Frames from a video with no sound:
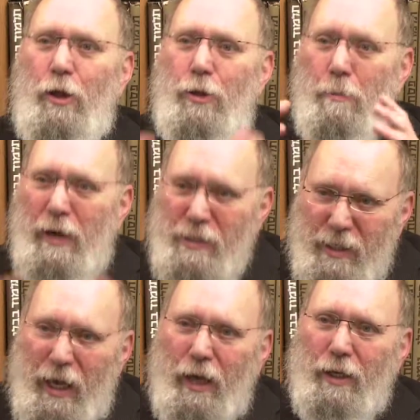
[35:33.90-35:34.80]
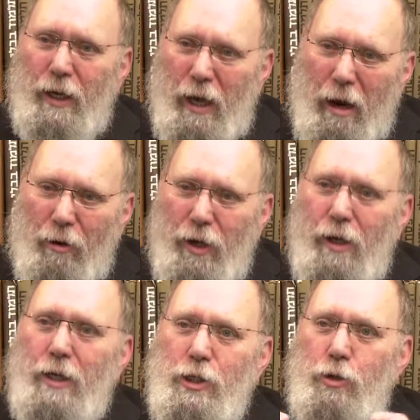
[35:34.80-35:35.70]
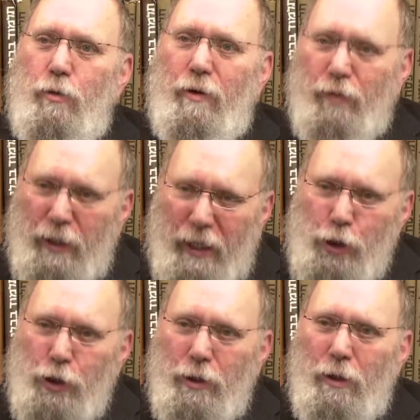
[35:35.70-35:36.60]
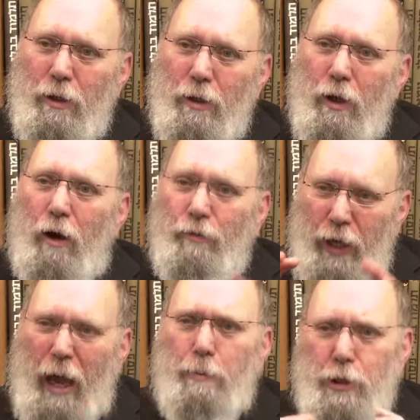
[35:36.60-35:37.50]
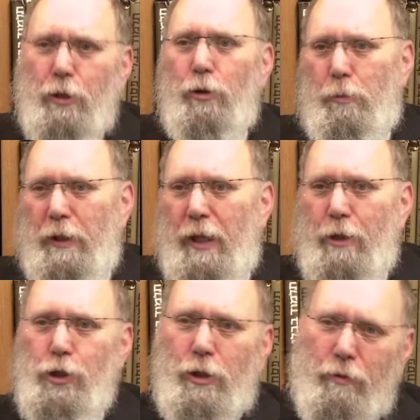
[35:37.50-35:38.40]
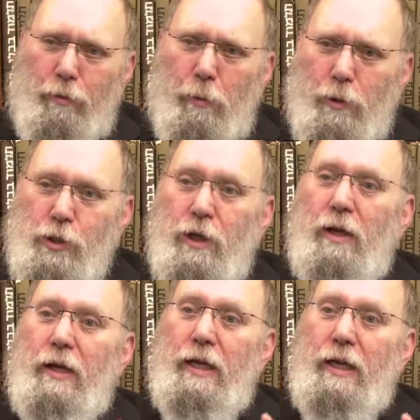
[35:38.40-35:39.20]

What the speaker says: The messianic area is the revelation of the absolute potential of the person.